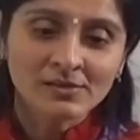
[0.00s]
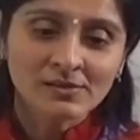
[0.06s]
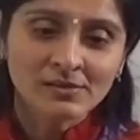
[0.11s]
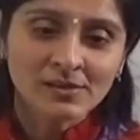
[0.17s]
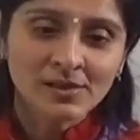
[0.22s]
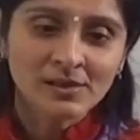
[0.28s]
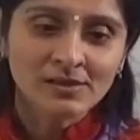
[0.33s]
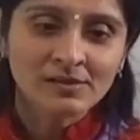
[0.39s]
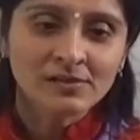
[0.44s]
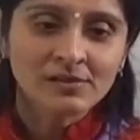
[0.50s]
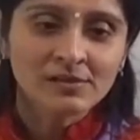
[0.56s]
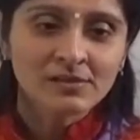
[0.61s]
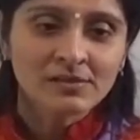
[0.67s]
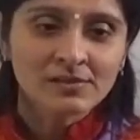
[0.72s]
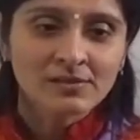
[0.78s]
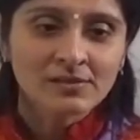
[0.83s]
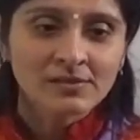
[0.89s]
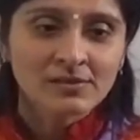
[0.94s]
Yeah?
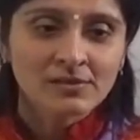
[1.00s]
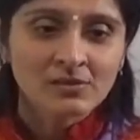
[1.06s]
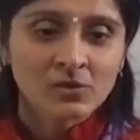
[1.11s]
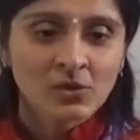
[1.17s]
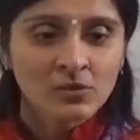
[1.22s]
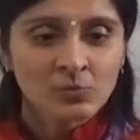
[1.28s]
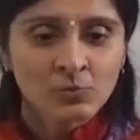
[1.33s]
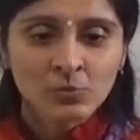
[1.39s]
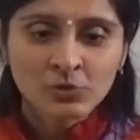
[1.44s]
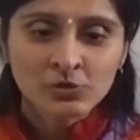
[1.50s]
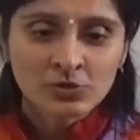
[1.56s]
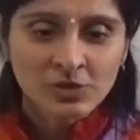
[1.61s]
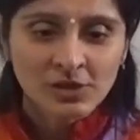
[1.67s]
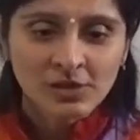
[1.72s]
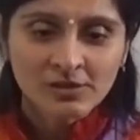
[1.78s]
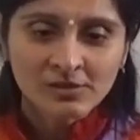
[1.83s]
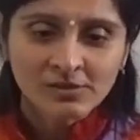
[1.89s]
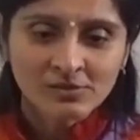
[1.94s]
Not
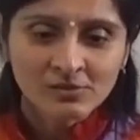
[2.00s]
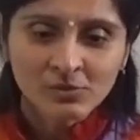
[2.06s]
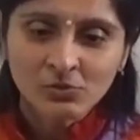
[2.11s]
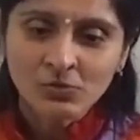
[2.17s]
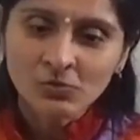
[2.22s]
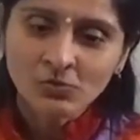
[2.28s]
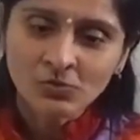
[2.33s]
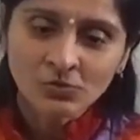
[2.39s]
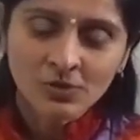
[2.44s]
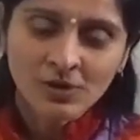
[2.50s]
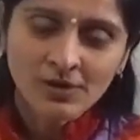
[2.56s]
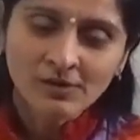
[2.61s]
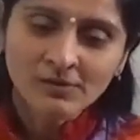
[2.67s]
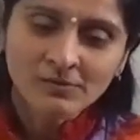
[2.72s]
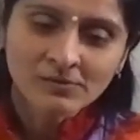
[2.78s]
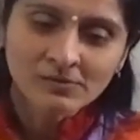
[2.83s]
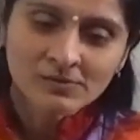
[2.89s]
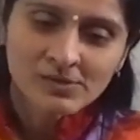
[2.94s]
Purushartha to go and
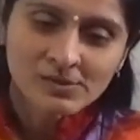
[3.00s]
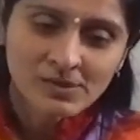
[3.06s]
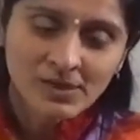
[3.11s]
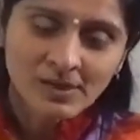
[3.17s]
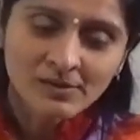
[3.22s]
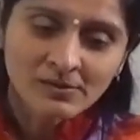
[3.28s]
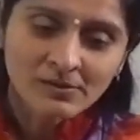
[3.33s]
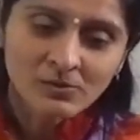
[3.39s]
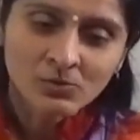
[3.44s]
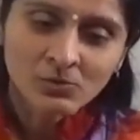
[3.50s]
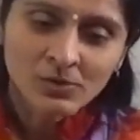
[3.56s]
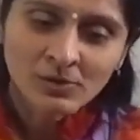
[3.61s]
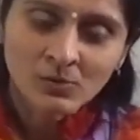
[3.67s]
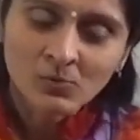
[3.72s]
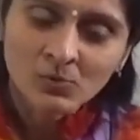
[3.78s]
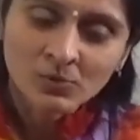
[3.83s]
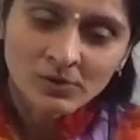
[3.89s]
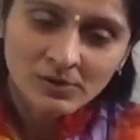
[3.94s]
start
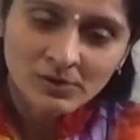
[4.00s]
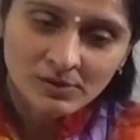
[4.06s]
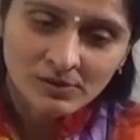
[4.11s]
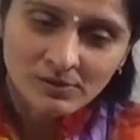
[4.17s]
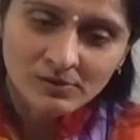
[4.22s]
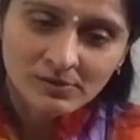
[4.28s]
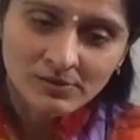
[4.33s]
doing work.